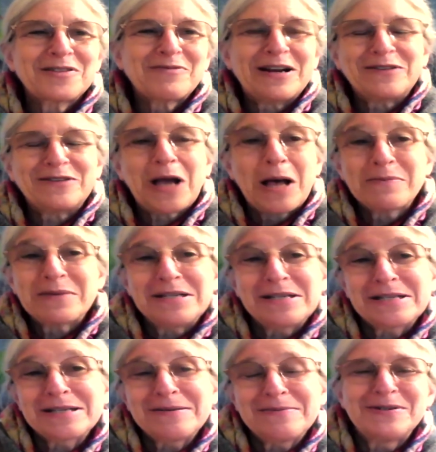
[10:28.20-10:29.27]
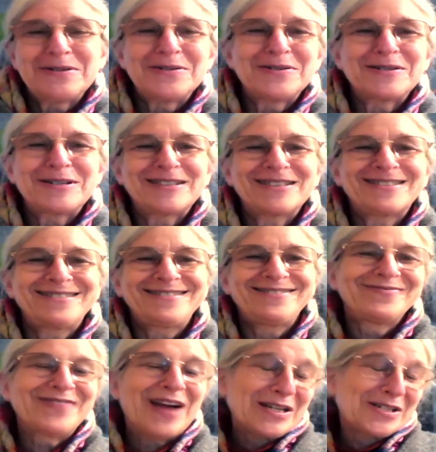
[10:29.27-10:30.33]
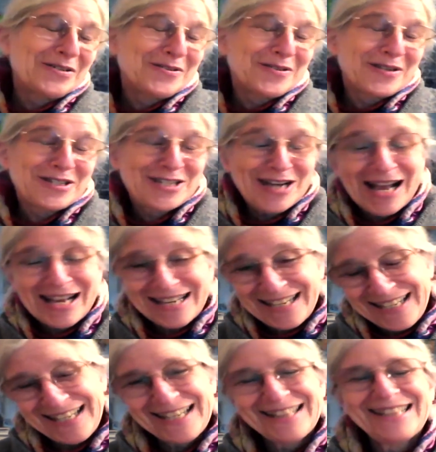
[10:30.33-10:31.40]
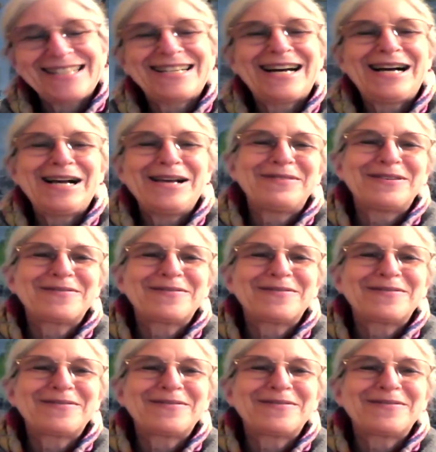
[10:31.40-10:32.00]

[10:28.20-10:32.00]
threat of communism or Russia or China at the time.